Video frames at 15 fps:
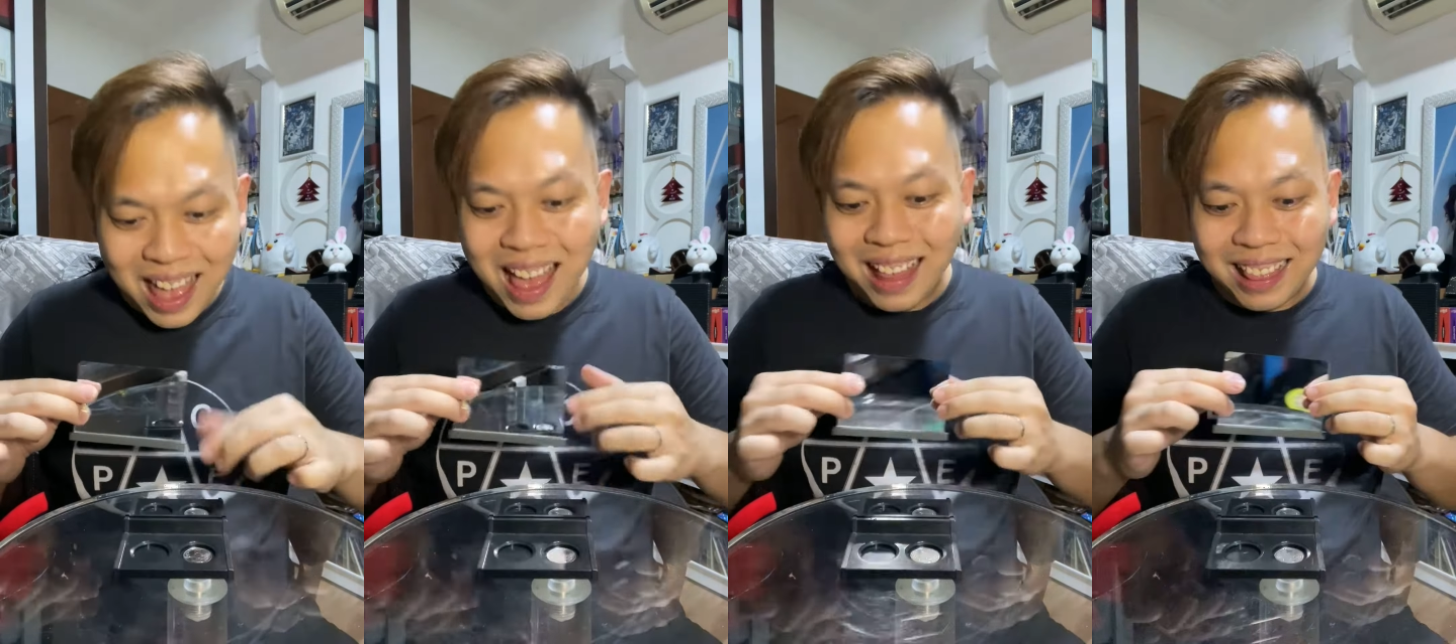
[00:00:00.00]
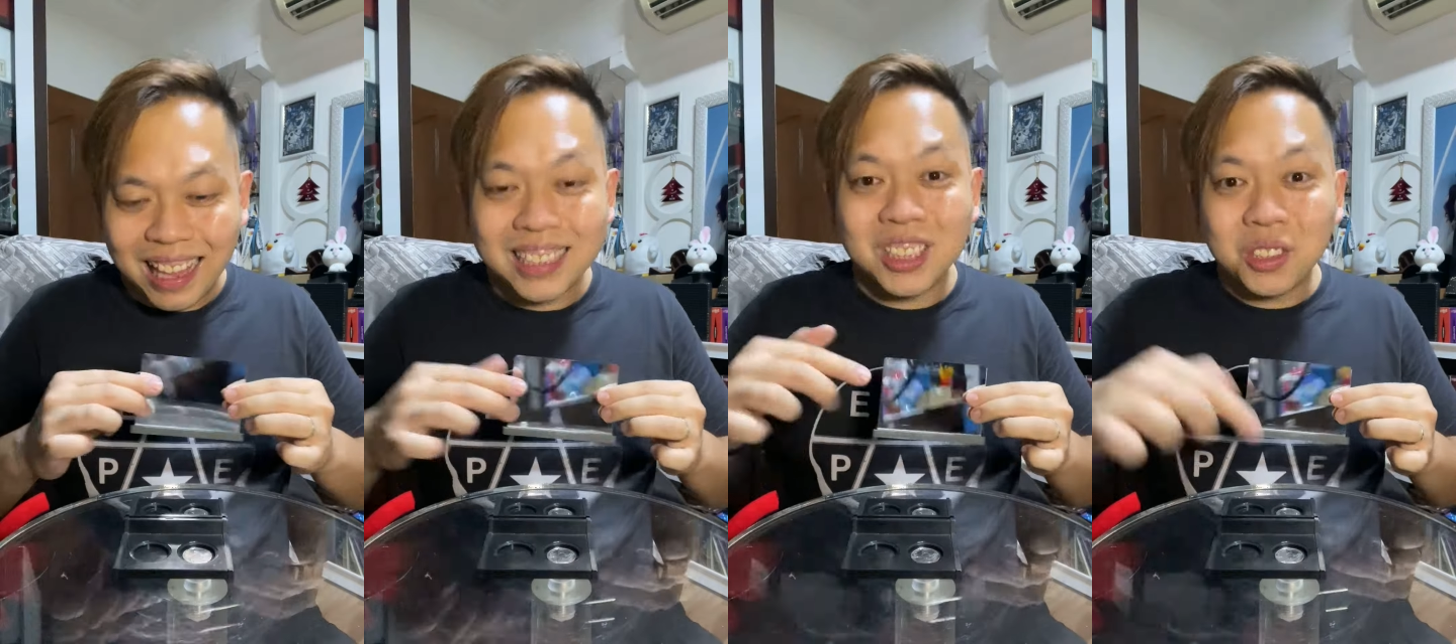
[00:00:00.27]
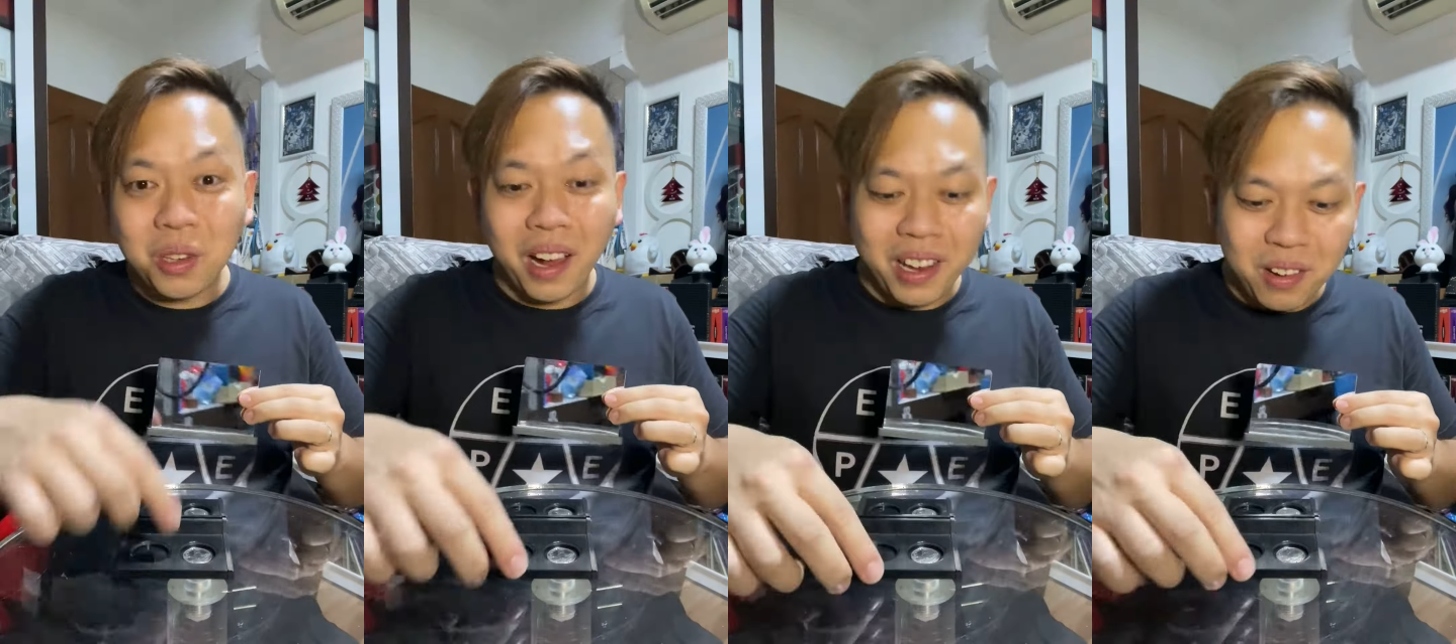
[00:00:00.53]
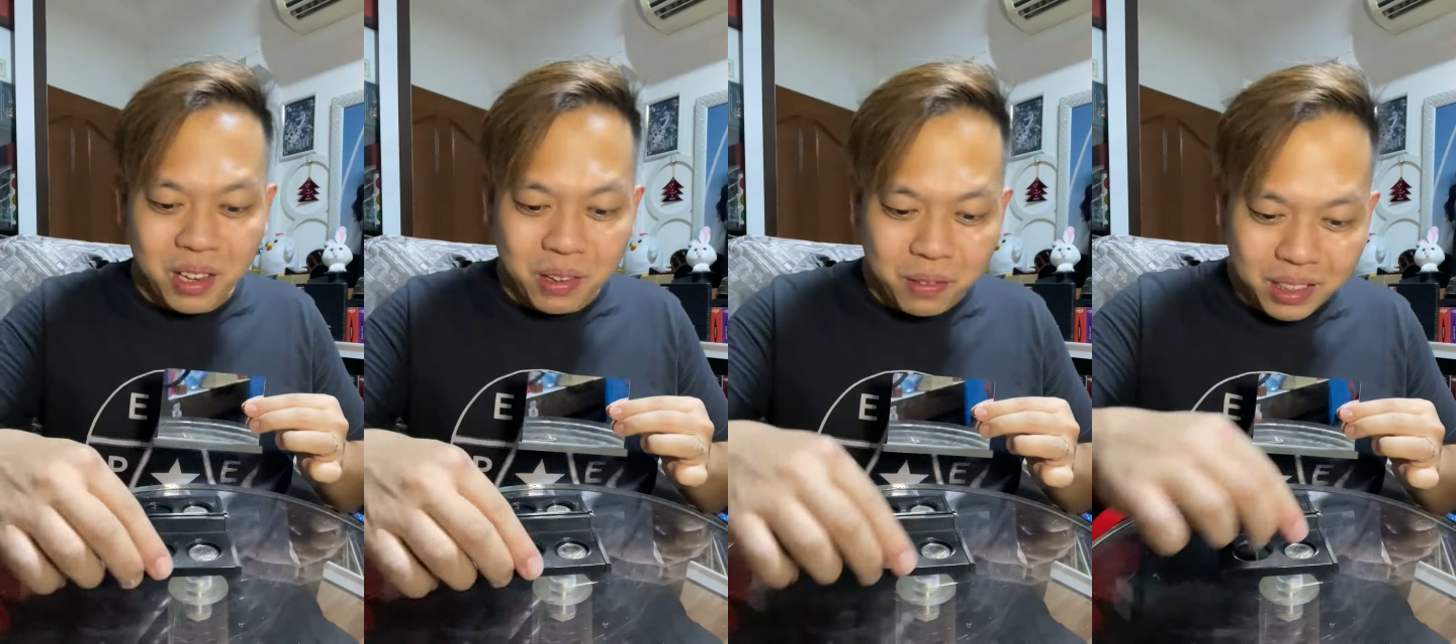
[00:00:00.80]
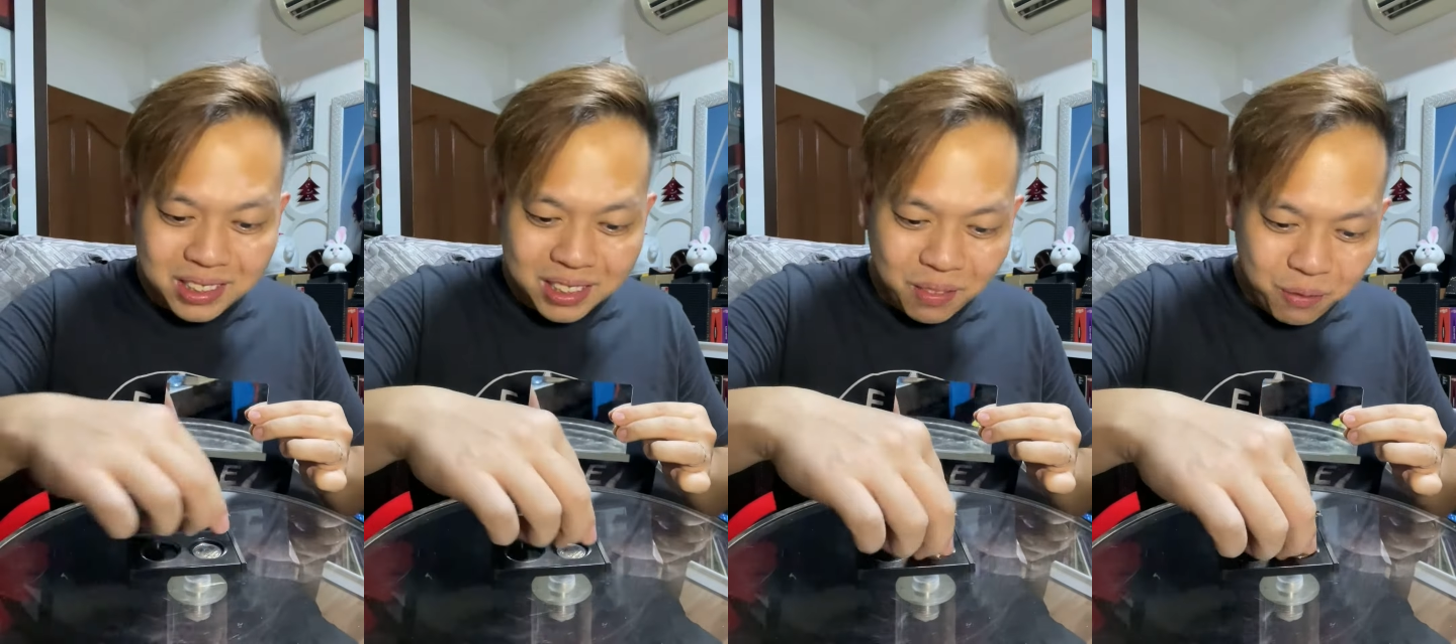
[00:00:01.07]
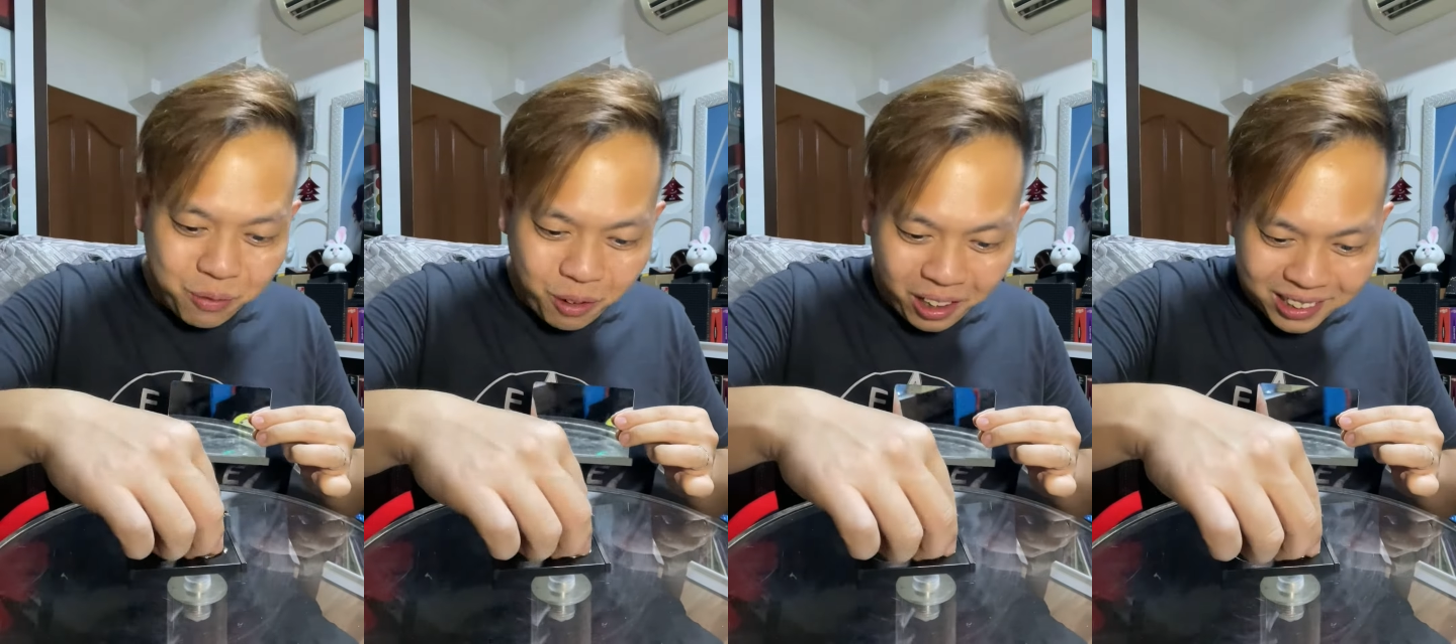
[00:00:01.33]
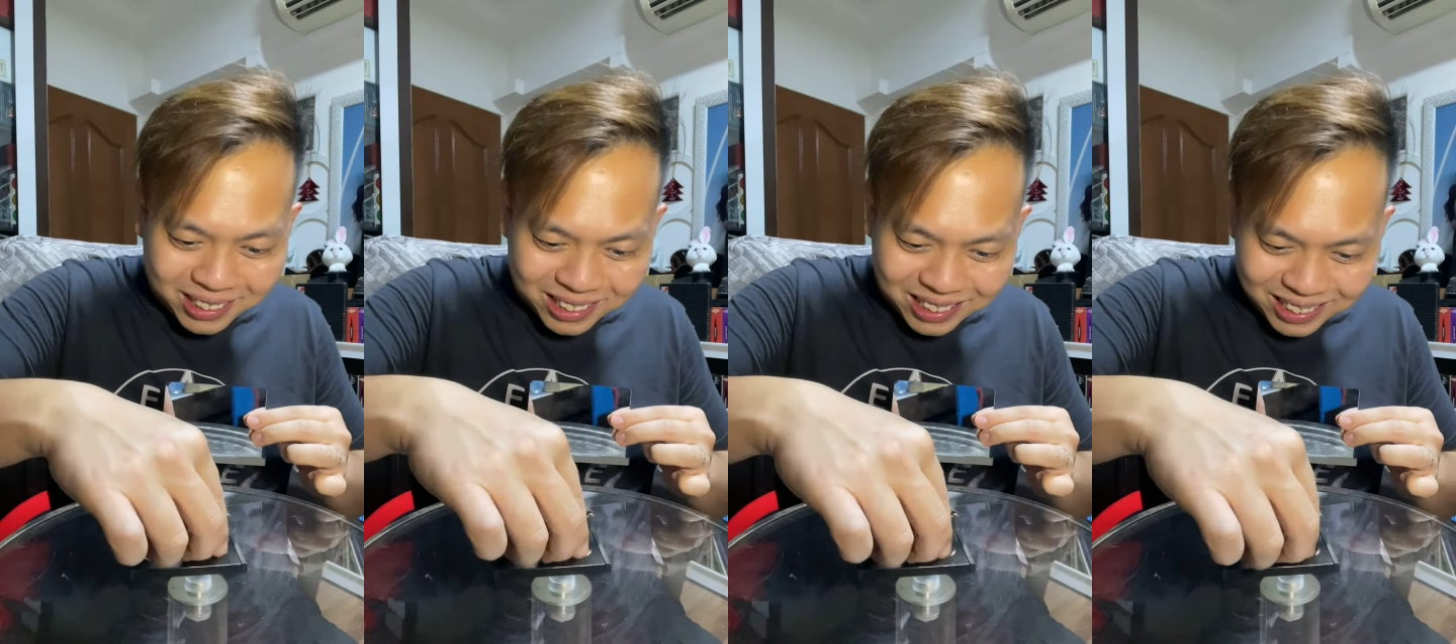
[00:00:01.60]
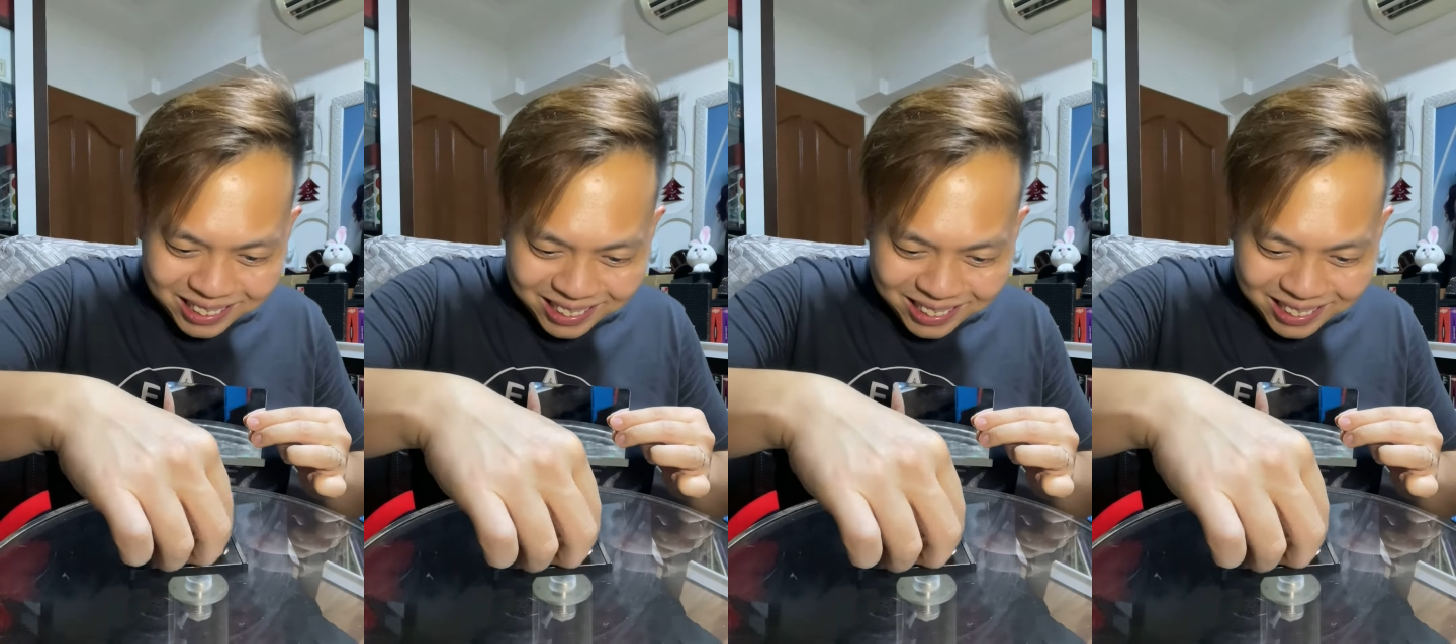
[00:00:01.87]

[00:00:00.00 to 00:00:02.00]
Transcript: Let's try it if it's in front.